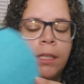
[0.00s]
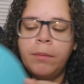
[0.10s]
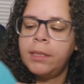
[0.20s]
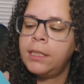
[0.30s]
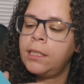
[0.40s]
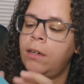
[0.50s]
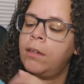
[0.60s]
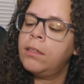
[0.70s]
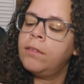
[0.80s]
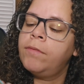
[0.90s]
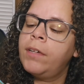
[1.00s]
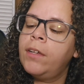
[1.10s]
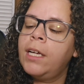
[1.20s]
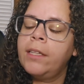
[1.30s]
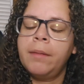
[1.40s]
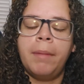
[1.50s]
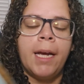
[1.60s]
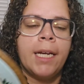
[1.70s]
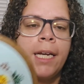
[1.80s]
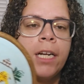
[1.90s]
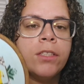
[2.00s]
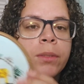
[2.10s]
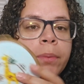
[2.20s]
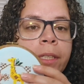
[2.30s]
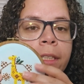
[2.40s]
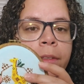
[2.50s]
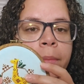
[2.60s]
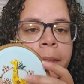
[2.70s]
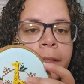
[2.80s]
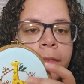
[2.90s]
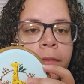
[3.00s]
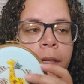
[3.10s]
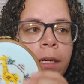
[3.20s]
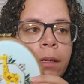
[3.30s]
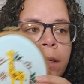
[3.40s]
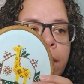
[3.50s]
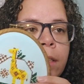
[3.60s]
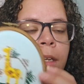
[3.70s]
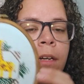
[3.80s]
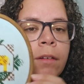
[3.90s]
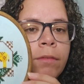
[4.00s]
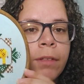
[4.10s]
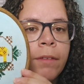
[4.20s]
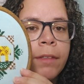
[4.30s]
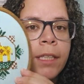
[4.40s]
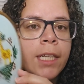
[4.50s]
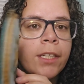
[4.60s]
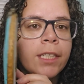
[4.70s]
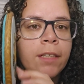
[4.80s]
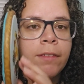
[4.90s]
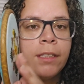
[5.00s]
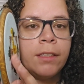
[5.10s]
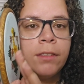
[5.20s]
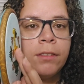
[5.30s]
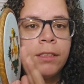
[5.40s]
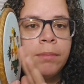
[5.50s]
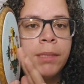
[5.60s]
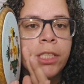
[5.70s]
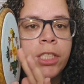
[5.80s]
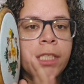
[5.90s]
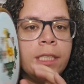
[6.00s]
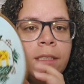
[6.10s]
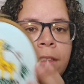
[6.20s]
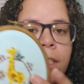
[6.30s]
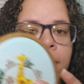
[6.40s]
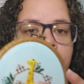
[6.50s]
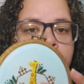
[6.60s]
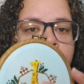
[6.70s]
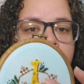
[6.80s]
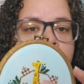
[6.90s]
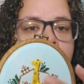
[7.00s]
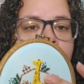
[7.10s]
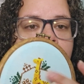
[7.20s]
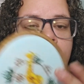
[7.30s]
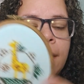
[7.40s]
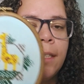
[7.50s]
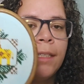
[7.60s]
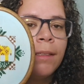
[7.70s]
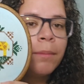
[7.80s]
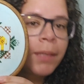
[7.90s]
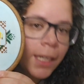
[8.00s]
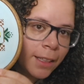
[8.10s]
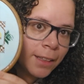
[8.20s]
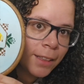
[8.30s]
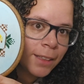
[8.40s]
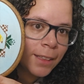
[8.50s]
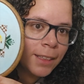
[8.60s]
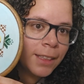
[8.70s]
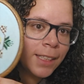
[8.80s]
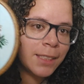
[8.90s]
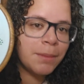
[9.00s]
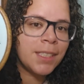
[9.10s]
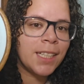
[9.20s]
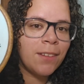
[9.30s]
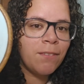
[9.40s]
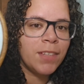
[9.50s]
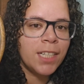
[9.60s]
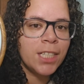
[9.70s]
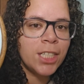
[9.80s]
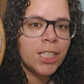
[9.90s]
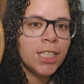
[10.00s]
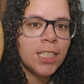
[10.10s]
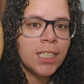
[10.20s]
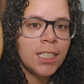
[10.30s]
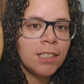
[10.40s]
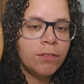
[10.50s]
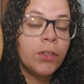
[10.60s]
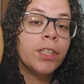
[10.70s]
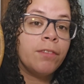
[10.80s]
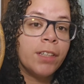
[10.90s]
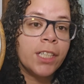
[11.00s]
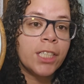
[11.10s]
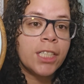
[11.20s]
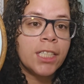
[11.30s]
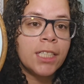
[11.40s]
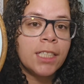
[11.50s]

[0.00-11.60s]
what is it called? Felt on the back. And I also put a little bit of fluff in there to give it a little dimension, just a little bit. But yeah, that's my second finish, fully finish.